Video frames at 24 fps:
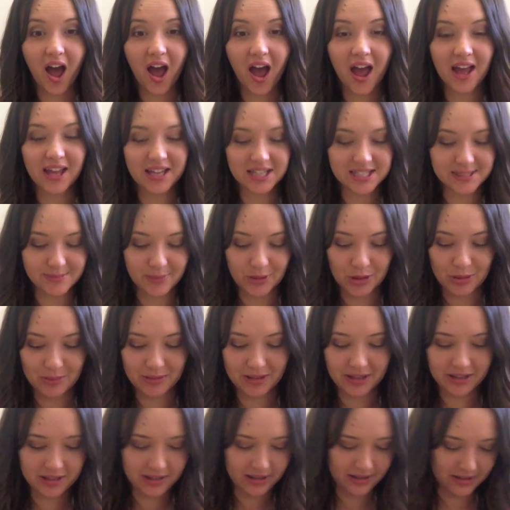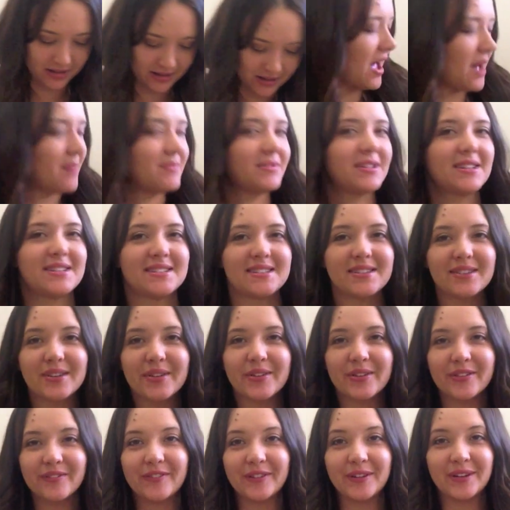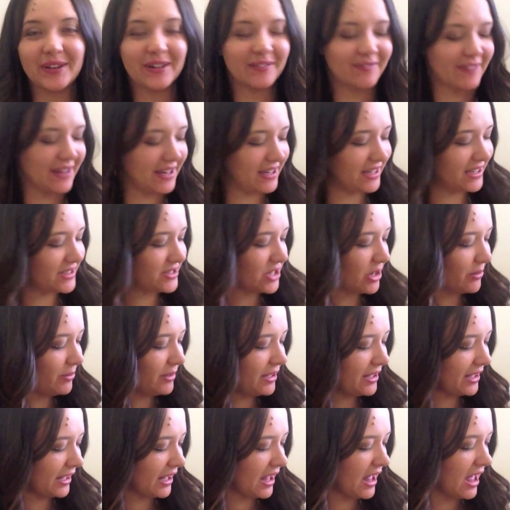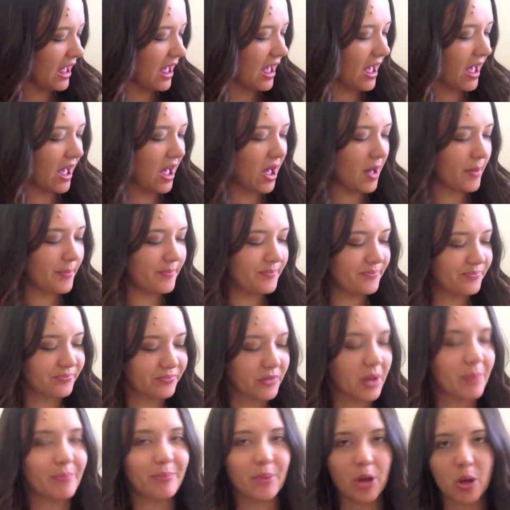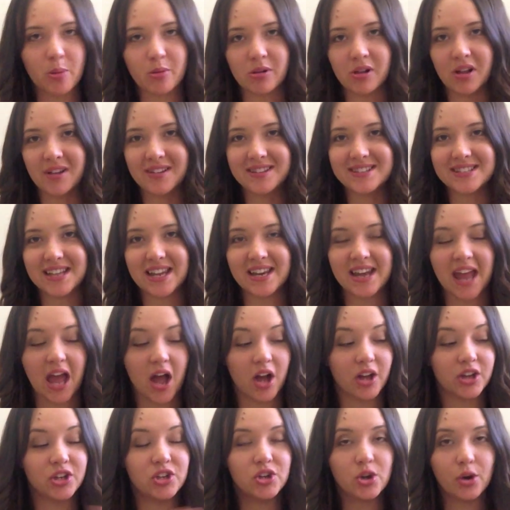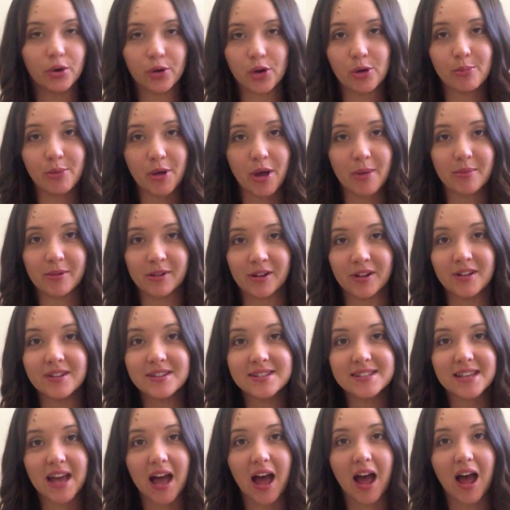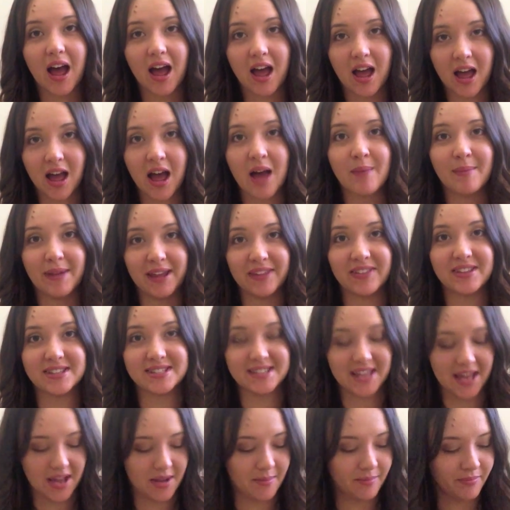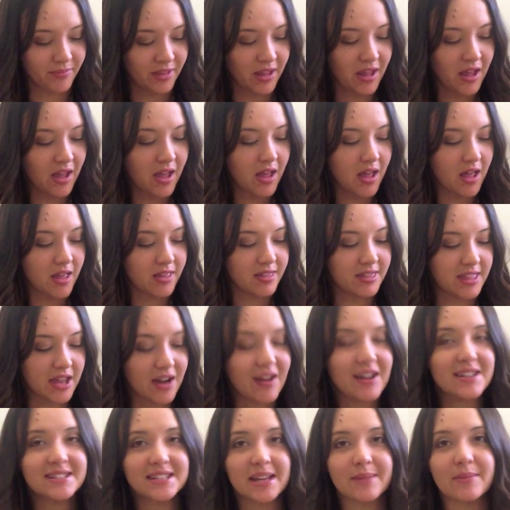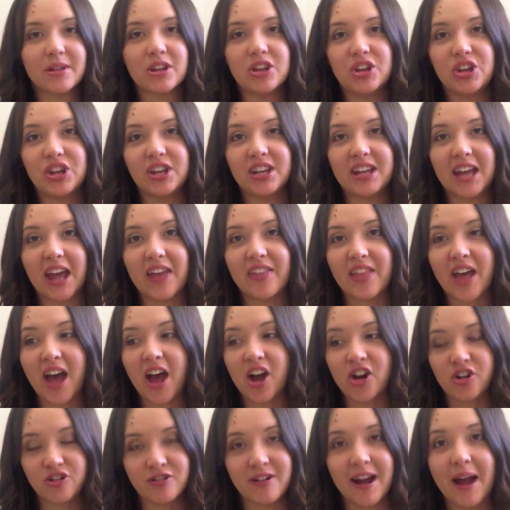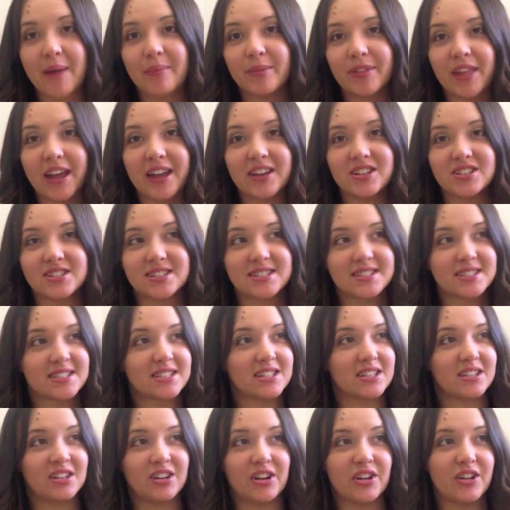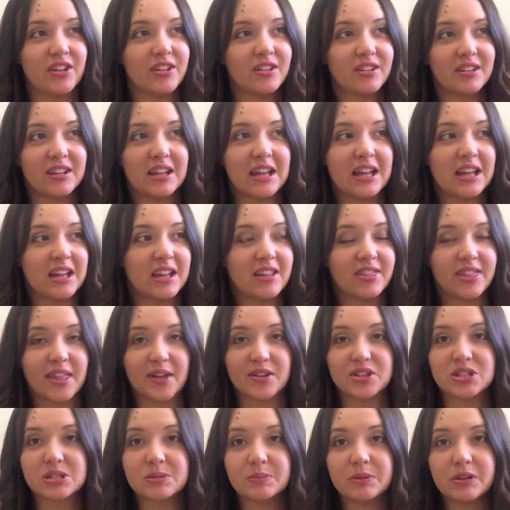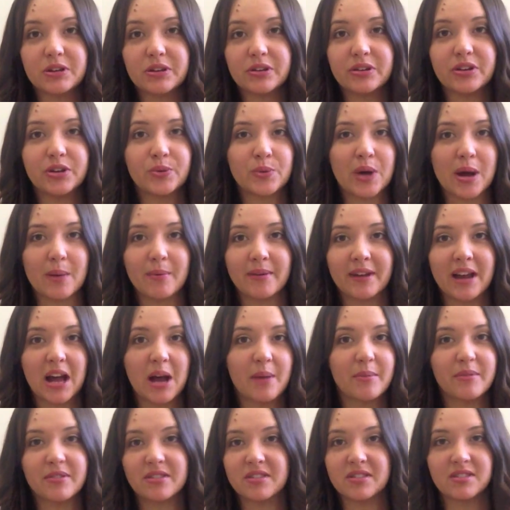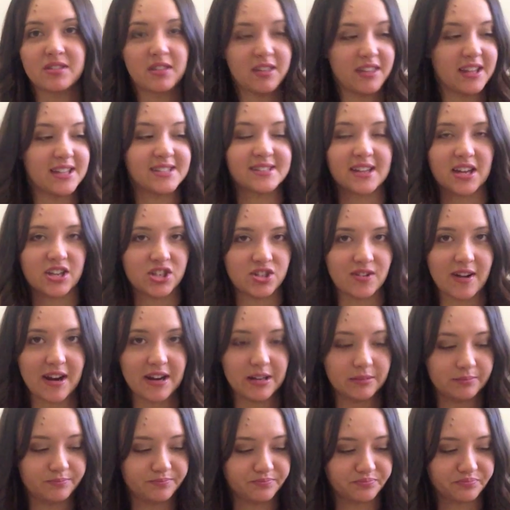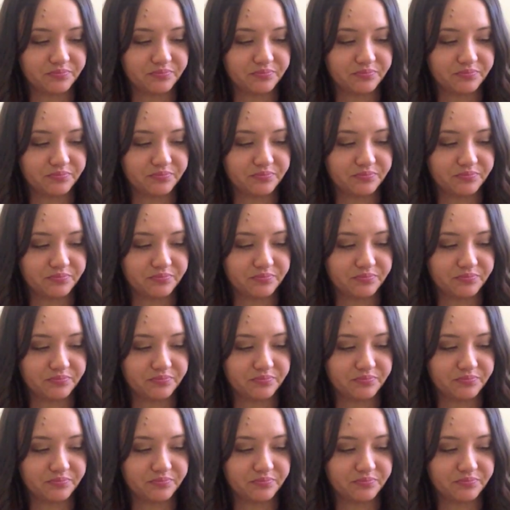He is pooping. So still on the feeding topic, burp cloths. Now, not all burp cloths are made the same. There are some that you can get that are crap. They just, you know, they'll spew, you wipe it up, the thing's saturated.